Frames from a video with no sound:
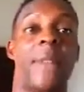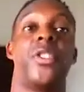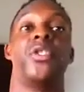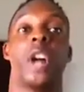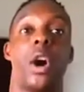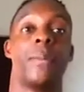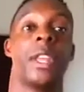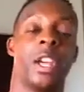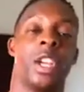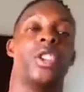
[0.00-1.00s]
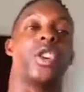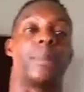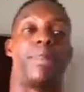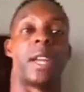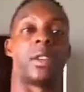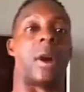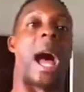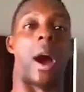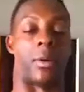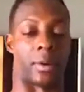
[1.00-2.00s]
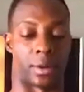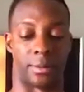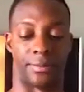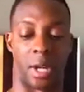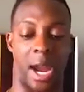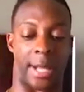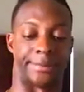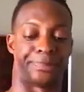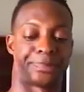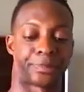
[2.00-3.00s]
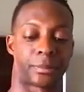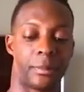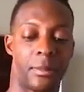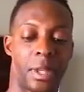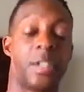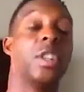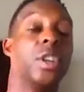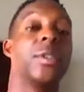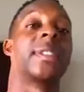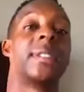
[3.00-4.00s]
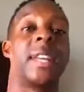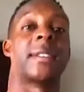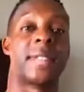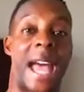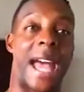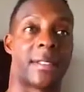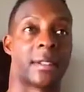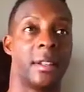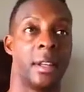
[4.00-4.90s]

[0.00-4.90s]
If you don't, you can pick your hours, all right, to do this next task.